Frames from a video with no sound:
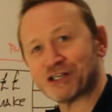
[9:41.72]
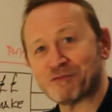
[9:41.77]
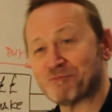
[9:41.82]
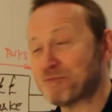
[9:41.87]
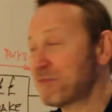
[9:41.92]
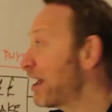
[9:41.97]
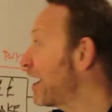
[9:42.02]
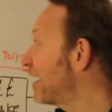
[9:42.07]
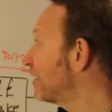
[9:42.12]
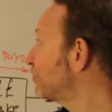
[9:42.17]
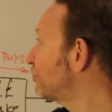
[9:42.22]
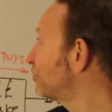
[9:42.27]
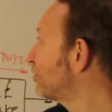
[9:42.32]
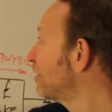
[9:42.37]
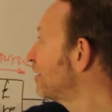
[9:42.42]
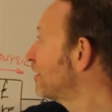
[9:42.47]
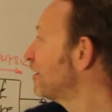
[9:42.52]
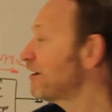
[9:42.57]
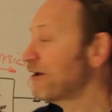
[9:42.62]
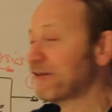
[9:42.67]
a mess
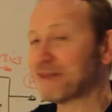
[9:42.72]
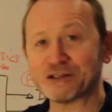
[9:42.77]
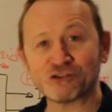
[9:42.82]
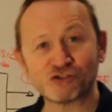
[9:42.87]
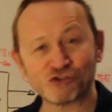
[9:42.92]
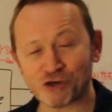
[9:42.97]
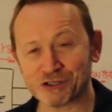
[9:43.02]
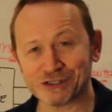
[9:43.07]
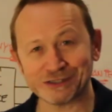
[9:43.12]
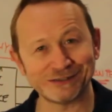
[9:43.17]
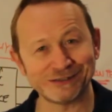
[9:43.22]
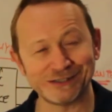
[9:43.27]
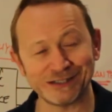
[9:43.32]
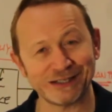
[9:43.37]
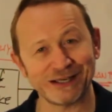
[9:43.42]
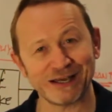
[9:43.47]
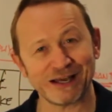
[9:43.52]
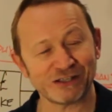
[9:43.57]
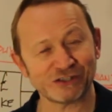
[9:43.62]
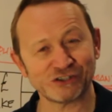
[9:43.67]
and then trying to
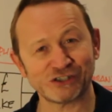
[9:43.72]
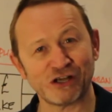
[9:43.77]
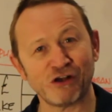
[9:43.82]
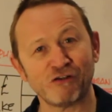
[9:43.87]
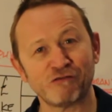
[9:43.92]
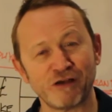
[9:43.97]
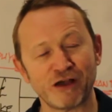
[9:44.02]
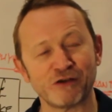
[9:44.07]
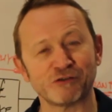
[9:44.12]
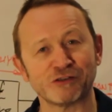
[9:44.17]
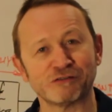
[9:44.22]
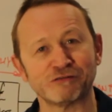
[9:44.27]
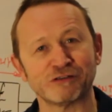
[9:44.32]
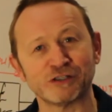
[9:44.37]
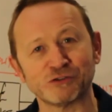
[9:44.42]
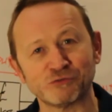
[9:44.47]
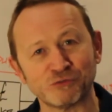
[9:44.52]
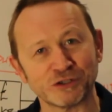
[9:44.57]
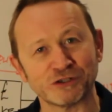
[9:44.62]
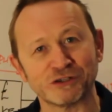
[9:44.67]
dig ourselves out of
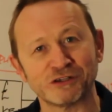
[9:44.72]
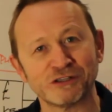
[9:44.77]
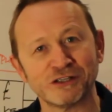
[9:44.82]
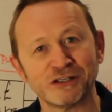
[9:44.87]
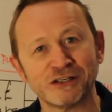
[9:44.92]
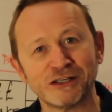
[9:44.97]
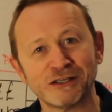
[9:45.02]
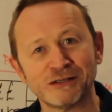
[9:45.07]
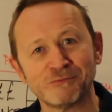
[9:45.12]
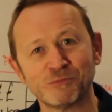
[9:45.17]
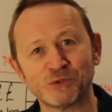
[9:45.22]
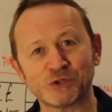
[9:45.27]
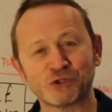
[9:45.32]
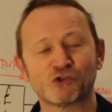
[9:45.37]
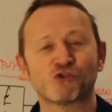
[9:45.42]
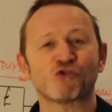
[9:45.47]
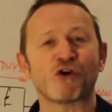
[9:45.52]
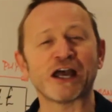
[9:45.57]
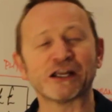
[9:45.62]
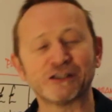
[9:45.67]
it with, with
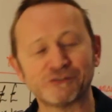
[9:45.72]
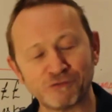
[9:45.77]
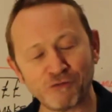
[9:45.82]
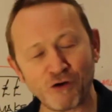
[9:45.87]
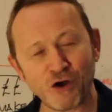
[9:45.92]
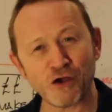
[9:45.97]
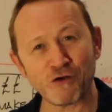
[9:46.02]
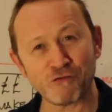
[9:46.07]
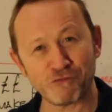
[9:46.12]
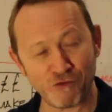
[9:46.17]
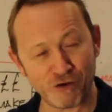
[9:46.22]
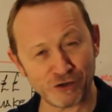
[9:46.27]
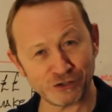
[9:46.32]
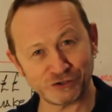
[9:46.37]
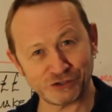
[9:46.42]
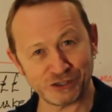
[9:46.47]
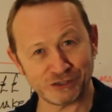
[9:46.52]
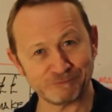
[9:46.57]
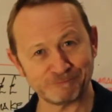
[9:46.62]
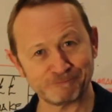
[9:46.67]
great
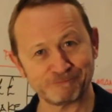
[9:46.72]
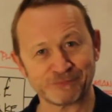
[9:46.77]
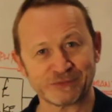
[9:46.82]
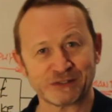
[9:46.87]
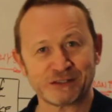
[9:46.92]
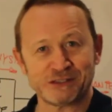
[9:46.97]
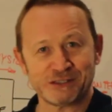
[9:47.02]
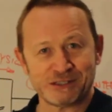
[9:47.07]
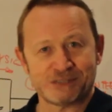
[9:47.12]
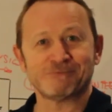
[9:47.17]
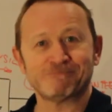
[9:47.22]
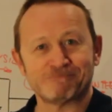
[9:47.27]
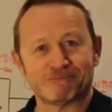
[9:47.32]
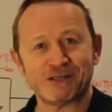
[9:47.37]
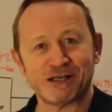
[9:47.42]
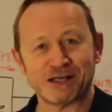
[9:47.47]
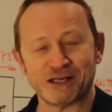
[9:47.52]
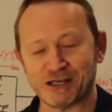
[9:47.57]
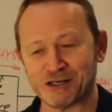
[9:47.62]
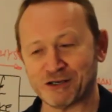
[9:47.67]
firefighting
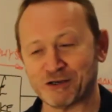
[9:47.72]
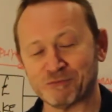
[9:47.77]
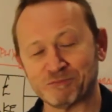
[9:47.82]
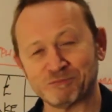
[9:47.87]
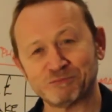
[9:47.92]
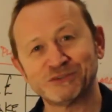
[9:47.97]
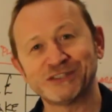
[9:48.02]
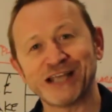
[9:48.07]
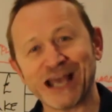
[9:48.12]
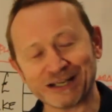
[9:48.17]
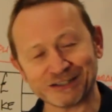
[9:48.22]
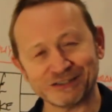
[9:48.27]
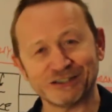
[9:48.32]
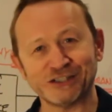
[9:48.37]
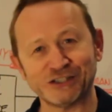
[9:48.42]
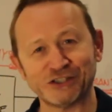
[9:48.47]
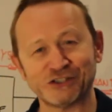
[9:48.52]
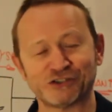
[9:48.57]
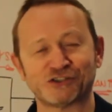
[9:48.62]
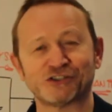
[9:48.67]
uh,
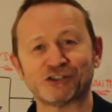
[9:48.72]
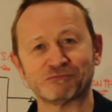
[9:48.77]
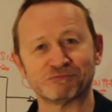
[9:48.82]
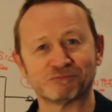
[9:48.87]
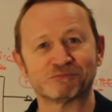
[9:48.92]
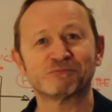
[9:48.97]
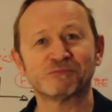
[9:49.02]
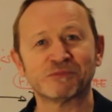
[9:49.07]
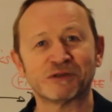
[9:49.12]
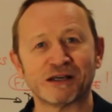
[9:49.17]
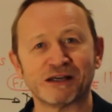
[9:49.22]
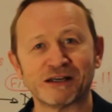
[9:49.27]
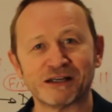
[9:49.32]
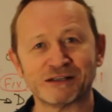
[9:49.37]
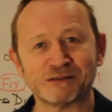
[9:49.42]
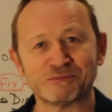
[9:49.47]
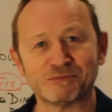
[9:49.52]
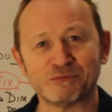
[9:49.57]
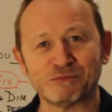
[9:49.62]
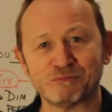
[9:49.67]
techniques and uh,
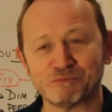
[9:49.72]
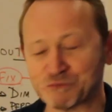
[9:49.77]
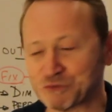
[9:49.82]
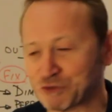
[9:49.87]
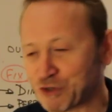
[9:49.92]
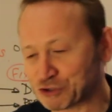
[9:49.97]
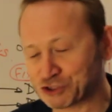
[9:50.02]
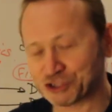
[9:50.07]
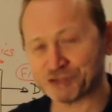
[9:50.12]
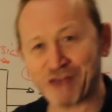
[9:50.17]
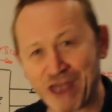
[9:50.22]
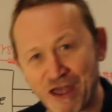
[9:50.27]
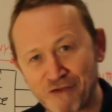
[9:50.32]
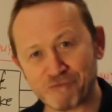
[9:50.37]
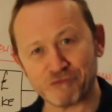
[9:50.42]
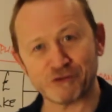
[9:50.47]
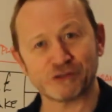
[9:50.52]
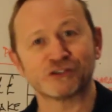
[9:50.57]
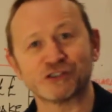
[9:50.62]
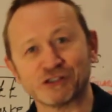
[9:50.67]
lots of
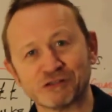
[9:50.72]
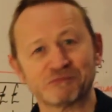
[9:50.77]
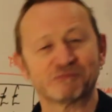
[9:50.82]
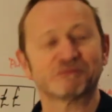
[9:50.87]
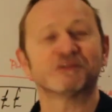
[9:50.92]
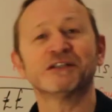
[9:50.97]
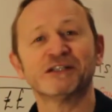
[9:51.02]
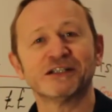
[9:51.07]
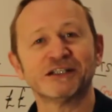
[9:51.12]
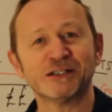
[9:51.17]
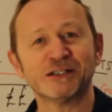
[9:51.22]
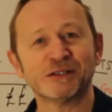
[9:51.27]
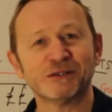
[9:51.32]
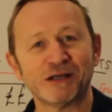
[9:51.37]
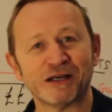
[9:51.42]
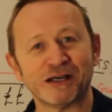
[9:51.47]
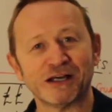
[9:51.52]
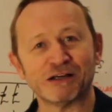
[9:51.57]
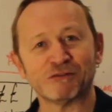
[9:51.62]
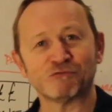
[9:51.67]
effort and
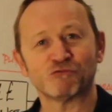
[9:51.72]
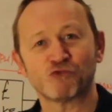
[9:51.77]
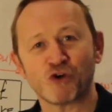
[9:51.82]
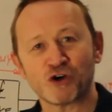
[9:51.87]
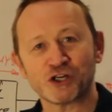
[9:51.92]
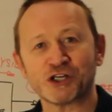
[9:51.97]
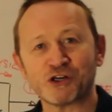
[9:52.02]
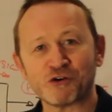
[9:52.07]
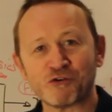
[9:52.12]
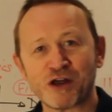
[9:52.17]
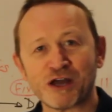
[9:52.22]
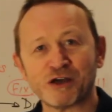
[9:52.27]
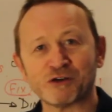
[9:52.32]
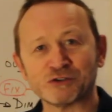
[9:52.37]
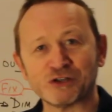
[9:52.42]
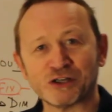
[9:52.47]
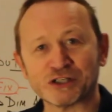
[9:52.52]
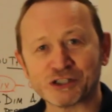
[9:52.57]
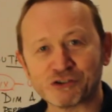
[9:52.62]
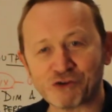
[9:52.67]
uh, running
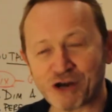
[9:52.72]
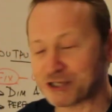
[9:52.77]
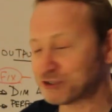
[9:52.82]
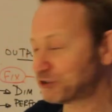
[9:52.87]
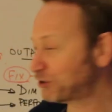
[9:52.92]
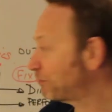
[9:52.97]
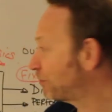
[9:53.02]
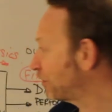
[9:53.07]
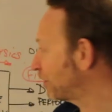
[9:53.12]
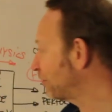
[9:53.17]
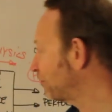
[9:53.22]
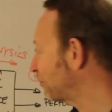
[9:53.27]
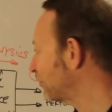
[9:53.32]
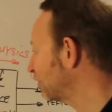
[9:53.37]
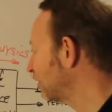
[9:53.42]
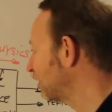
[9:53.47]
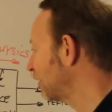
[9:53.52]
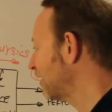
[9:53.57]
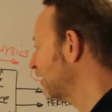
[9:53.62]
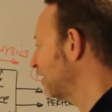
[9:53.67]
around like crazy
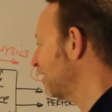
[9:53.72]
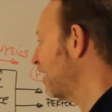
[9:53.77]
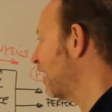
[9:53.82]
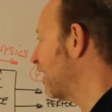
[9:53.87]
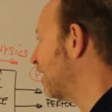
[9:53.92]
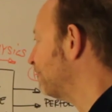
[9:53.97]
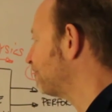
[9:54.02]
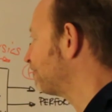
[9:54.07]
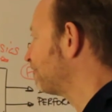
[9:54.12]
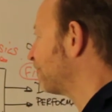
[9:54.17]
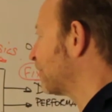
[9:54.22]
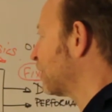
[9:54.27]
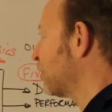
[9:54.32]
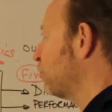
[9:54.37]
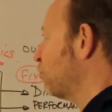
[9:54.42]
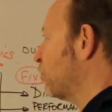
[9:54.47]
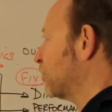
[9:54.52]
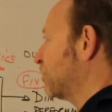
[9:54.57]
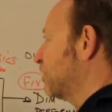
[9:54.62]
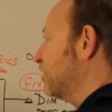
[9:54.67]
people. Um,
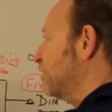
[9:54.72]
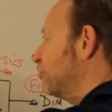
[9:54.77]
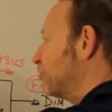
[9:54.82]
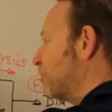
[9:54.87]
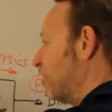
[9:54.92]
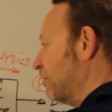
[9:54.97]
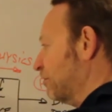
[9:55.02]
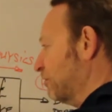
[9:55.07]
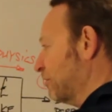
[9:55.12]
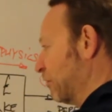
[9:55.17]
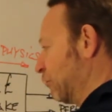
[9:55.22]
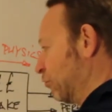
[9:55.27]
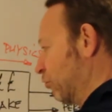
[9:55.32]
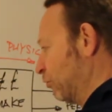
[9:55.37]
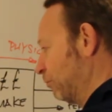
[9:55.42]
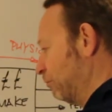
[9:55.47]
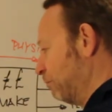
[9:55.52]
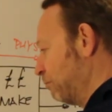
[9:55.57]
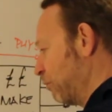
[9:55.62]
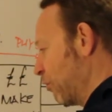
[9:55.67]
what these are, they're
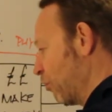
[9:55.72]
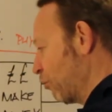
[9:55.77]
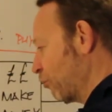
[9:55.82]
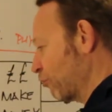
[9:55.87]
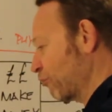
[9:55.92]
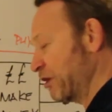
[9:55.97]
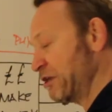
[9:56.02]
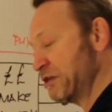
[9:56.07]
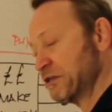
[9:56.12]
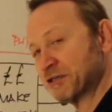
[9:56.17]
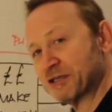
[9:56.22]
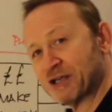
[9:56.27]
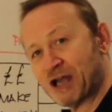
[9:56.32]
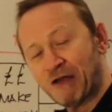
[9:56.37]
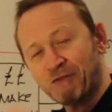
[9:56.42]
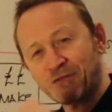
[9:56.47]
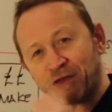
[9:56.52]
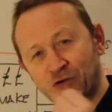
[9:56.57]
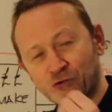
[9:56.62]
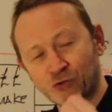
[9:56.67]
all boring
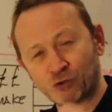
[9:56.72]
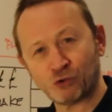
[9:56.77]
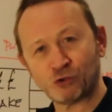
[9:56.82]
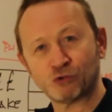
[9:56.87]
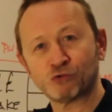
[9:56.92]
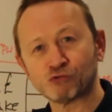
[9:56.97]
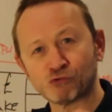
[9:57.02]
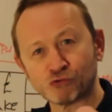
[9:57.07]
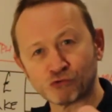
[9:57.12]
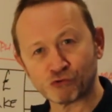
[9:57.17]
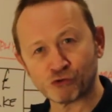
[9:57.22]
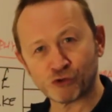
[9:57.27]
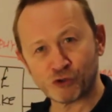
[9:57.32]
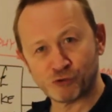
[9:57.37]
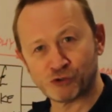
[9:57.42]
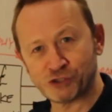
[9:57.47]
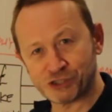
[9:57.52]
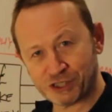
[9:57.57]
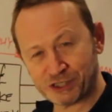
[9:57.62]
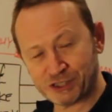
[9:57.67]
and they're all
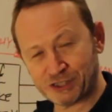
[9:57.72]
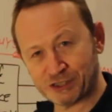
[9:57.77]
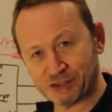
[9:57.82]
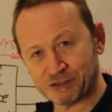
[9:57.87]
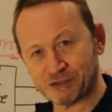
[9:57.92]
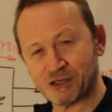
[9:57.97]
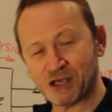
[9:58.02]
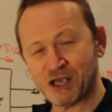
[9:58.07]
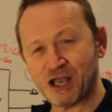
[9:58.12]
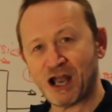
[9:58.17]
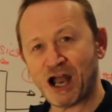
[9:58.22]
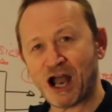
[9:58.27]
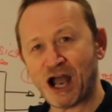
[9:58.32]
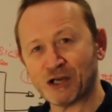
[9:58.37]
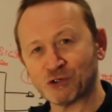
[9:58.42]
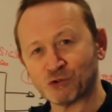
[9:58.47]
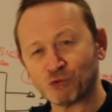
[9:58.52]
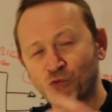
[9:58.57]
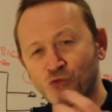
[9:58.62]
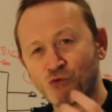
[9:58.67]
routine,
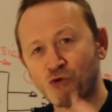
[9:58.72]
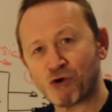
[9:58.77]
and